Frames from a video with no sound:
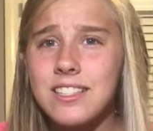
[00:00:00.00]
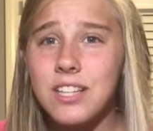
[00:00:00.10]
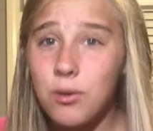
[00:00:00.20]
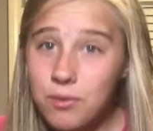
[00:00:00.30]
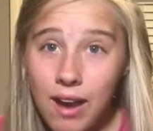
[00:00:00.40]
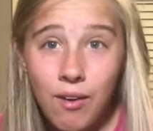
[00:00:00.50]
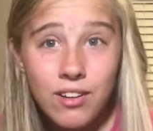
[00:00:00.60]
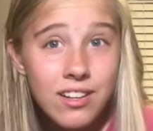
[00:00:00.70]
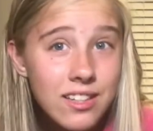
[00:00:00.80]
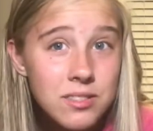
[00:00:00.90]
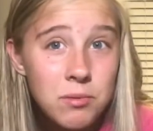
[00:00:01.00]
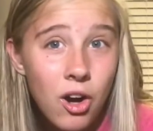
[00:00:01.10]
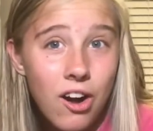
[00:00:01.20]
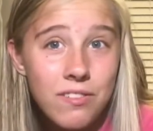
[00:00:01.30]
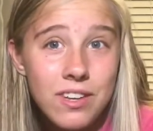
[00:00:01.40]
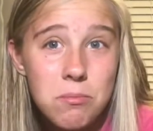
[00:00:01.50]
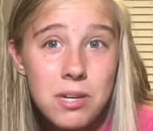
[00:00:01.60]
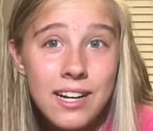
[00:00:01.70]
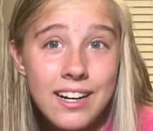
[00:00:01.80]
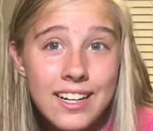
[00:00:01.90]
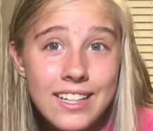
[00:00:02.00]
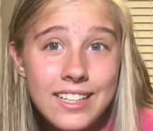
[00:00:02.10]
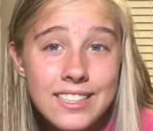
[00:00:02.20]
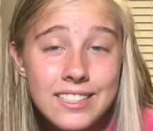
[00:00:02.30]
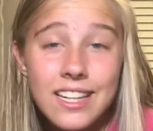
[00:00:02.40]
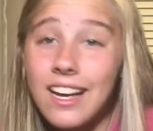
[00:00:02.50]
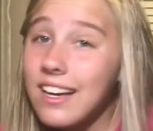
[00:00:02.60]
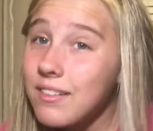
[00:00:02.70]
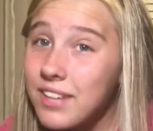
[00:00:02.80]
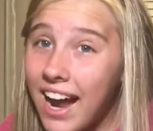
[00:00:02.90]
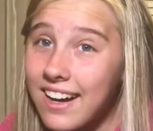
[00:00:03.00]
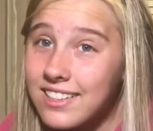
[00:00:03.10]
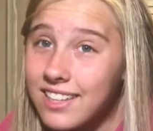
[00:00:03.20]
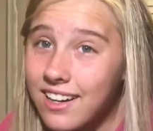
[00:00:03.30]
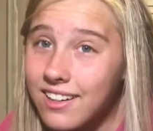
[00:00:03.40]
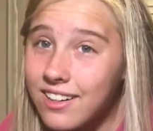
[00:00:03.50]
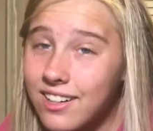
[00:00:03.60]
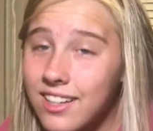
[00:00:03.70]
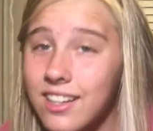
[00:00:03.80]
so now I'm gonna get some coffee because I'm kinda tired